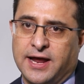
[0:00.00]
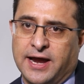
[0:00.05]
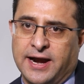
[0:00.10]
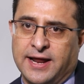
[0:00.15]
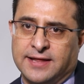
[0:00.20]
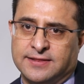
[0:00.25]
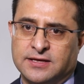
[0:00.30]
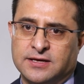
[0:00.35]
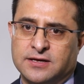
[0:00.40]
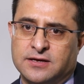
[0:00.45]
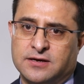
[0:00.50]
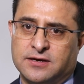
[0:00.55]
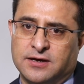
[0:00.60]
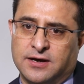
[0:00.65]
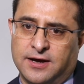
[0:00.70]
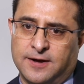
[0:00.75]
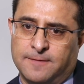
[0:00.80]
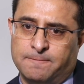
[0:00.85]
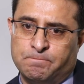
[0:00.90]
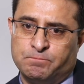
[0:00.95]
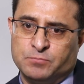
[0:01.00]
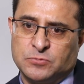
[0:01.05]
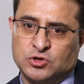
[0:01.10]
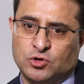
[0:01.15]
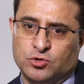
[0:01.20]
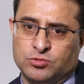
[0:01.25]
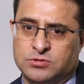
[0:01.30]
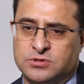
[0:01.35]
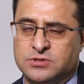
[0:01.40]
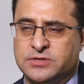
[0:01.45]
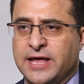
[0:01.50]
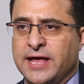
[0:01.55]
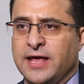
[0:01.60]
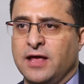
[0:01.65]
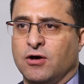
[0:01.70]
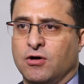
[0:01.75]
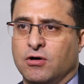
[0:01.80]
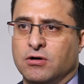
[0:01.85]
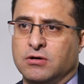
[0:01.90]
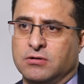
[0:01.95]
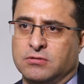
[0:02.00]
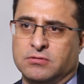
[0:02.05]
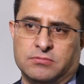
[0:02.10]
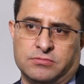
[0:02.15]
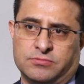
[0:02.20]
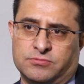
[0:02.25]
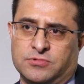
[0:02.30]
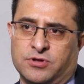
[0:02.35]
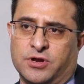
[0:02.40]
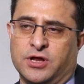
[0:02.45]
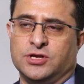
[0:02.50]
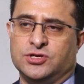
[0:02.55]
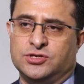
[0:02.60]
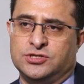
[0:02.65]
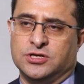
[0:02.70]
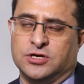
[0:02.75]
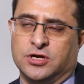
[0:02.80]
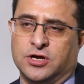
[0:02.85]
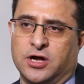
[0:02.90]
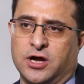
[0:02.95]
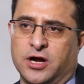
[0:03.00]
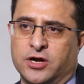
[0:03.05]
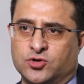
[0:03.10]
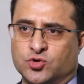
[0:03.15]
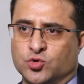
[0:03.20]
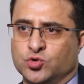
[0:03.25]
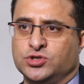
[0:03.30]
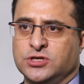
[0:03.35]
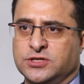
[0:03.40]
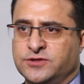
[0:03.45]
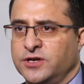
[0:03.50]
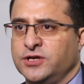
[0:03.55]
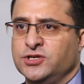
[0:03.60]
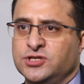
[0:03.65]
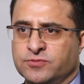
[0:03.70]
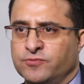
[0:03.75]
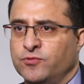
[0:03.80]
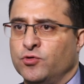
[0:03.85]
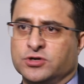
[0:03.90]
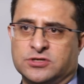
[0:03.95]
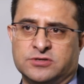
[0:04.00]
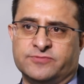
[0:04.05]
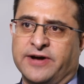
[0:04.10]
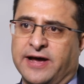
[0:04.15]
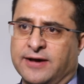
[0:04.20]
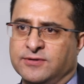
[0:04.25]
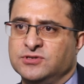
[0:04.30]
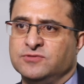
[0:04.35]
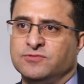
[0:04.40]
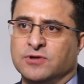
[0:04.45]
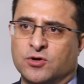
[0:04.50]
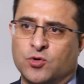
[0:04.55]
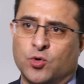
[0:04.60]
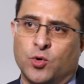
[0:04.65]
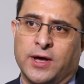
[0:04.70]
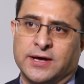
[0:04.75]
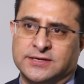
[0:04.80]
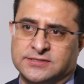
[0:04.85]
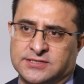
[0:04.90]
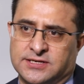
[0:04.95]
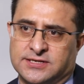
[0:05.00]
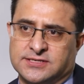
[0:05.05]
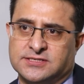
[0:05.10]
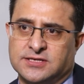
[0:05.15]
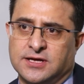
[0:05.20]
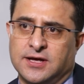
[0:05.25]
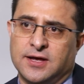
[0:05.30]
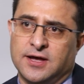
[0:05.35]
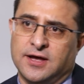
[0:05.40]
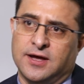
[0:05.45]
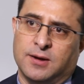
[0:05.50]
And I think so they 2G, 3G, 4G, 5G will coexist,